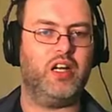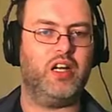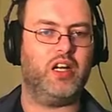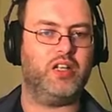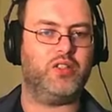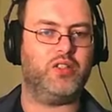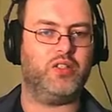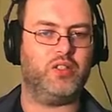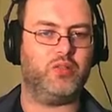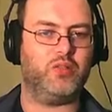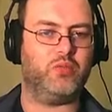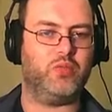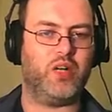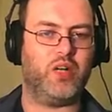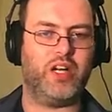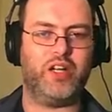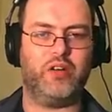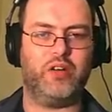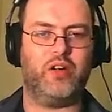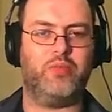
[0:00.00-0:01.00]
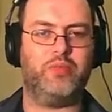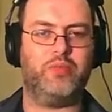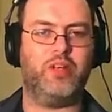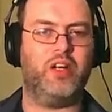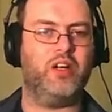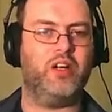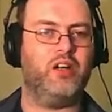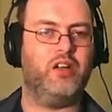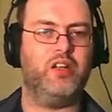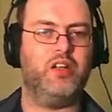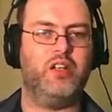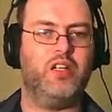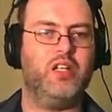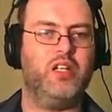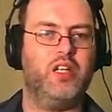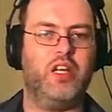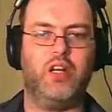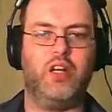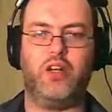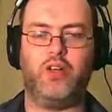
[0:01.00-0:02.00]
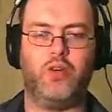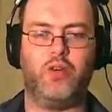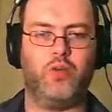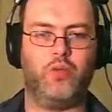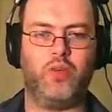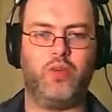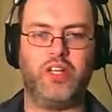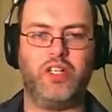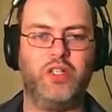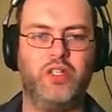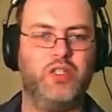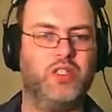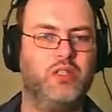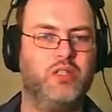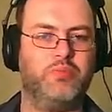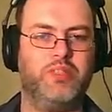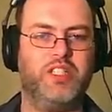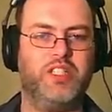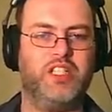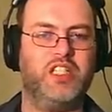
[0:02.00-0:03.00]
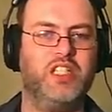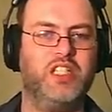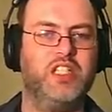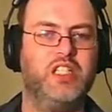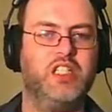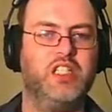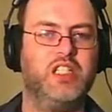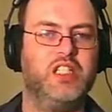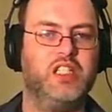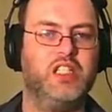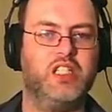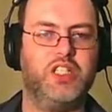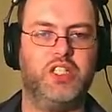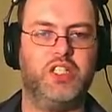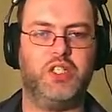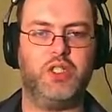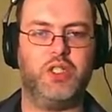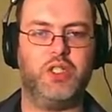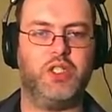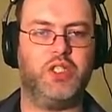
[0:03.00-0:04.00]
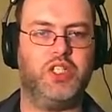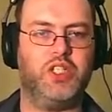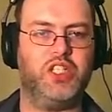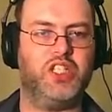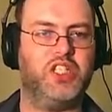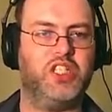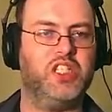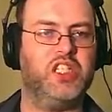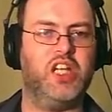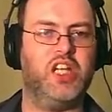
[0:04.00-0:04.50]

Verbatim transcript: I don't know why you're up here. And I don't know why you're up here. Because you're just